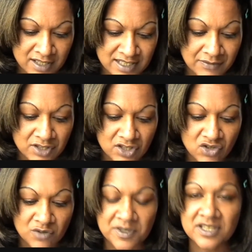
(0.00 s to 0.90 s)

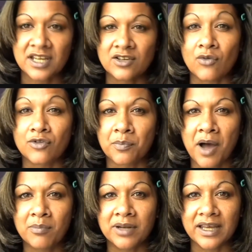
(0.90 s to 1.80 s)
72% of the
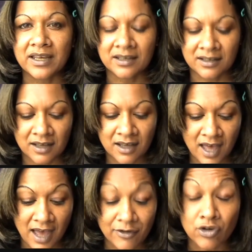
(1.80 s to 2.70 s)
public
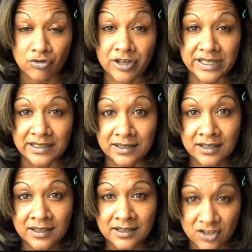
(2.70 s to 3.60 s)
have agreed
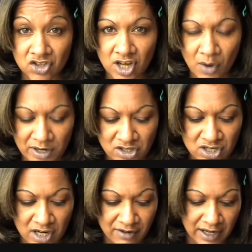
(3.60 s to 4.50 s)
to
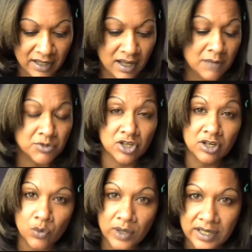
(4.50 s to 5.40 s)
geoengineering. I'm just
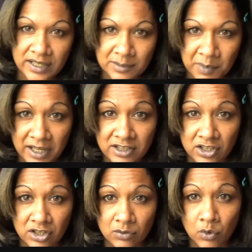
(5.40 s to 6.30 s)
going to quickly explain
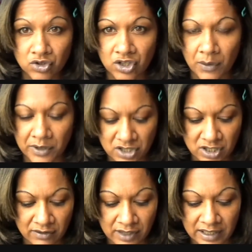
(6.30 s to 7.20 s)
to you what
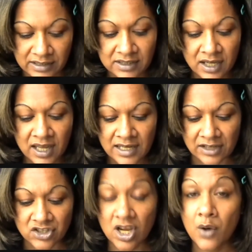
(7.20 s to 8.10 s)
geoengineering is.
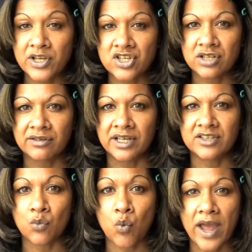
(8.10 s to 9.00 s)
Now, geoengineering
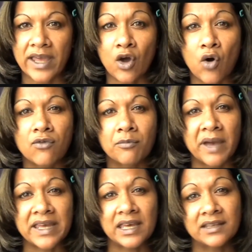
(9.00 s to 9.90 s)
is a way of
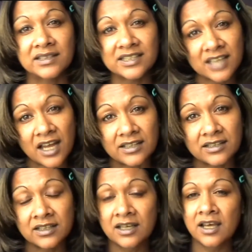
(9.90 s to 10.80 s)
making the
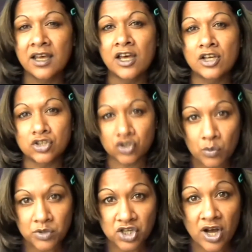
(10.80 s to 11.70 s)
sun
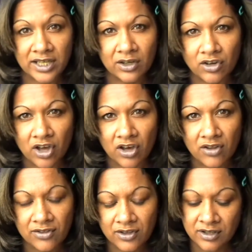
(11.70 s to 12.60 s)
stop shining on
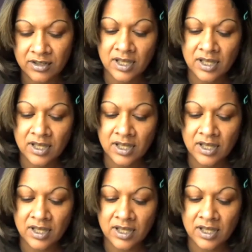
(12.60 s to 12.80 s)
Earth